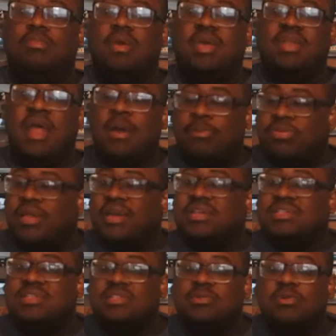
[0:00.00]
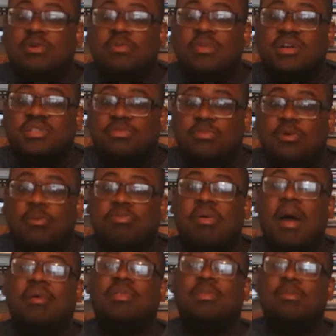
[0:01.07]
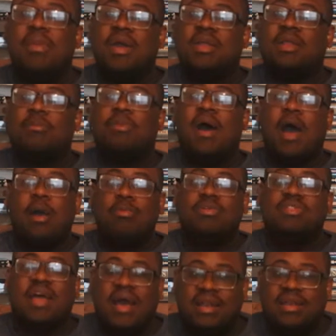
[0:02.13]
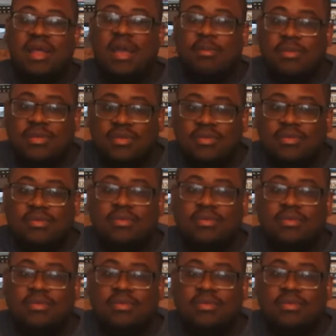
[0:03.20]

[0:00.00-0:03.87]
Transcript: And that plays into a much more problematic power dynamic.